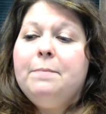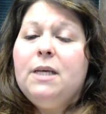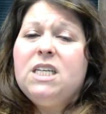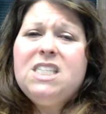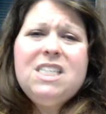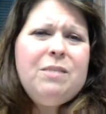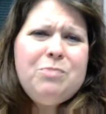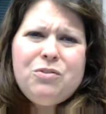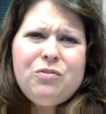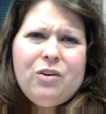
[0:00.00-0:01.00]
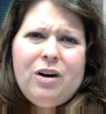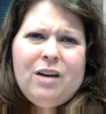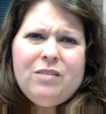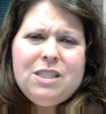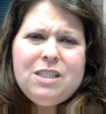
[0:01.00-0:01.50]
except for
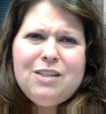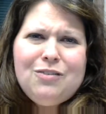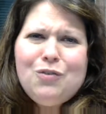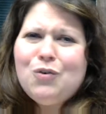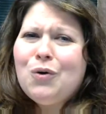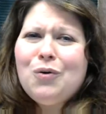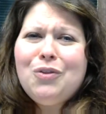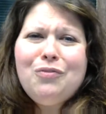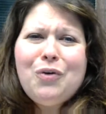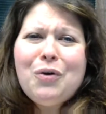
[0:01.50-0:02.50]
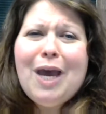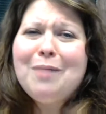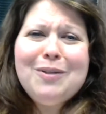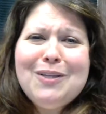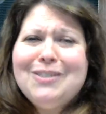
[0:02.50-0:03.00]
obviously the
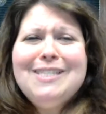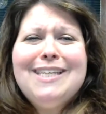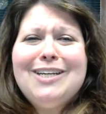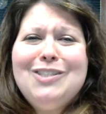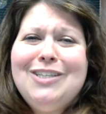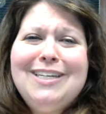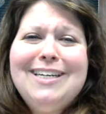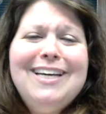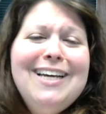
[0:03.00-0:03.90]
vocabulary section.